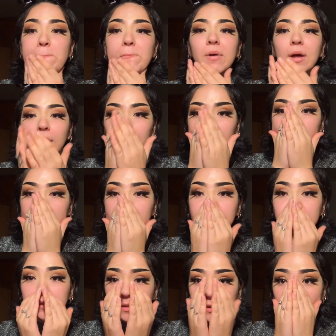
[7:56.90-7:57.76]
And
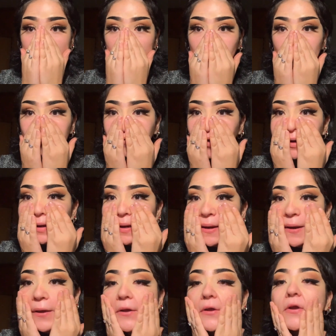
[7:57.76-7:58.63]
still, if I
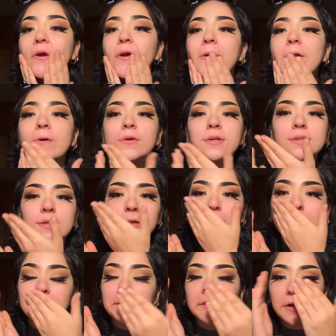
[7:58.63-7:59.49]
didn't like it and it wasn't
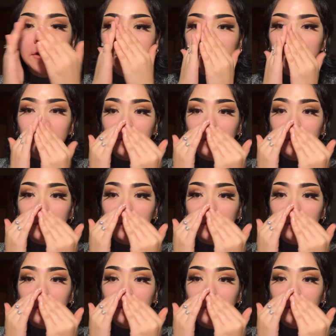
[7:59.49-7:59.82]
good enough,